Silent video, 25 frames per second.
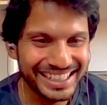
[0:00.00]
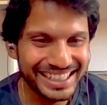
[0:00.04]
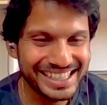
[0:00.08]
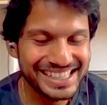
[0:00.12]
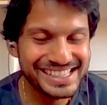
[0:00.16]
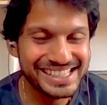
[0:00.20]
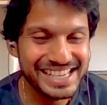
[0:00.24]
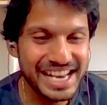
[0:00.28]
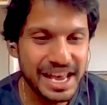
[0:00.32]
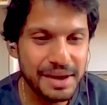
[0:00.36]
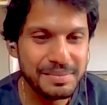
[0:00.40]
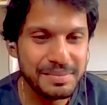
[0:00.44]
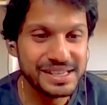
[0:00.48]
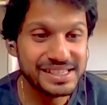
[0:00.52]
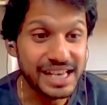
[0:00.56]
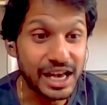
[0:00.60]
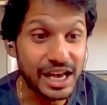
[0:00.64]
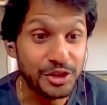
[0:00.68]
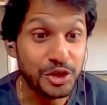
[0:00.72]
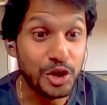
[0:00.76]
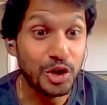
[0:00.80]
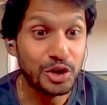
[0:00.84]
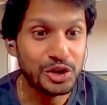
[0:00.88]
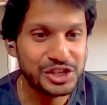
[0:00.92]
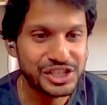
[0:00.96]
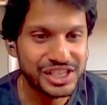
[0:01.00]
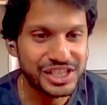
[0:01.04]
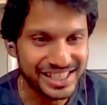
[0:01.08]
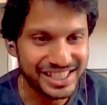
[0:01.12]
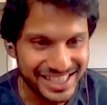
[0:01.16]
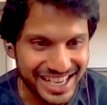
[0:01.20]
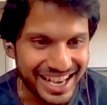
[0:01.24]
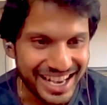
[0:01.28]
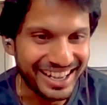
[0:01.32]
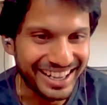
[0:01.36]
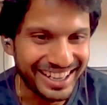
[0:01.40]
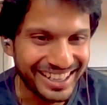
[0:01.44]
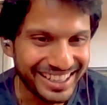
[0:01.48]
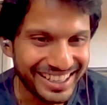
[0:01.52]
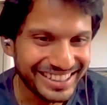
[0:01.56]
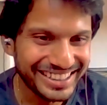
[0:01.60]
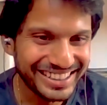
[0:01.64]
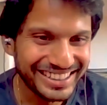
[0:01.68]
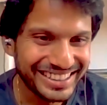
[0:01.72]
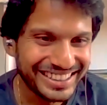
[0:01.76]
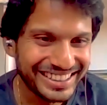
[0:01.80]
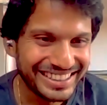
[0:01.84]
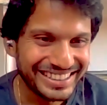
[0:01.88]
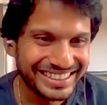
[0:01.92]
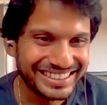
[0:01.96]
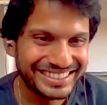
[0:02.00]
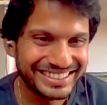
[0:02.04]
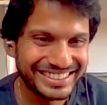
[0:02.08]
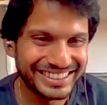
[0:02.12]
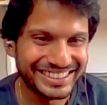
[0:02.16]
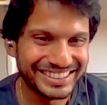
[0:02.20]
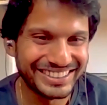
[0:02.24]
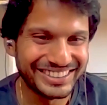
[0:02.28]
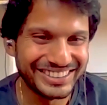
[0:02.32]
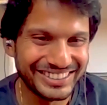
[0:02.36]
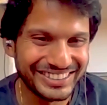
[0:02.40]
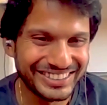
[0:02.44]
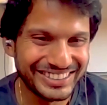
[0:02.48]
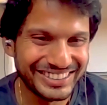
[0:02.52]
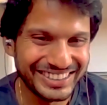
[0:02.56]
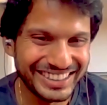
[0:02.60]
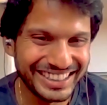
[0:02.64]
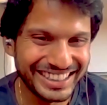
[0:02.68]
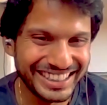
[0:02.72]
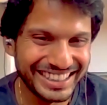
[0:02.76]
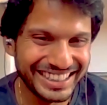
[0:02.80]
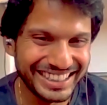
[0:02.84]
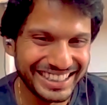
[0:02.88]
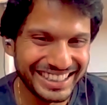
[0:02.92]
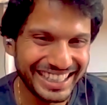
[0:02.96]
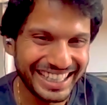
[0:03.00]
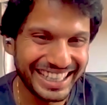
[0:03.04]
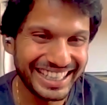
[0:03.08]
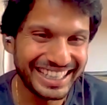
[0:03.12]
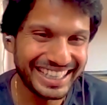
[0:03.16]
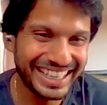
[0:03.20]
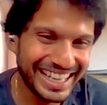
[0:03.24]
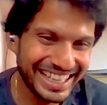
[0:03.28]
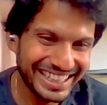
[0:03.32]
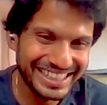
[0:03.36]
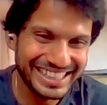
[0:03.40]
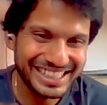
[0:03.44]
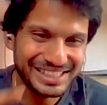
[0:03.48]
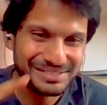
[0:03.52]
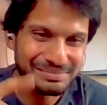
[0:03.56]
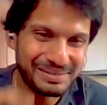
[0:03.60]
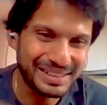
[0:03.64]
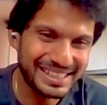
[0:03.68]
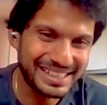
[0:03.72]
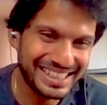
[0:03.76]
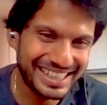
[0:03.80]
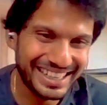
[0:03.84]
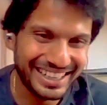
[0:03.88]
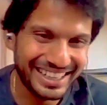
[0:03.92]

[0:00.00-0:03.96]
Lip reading: son, his name is Adok Shaja. So I like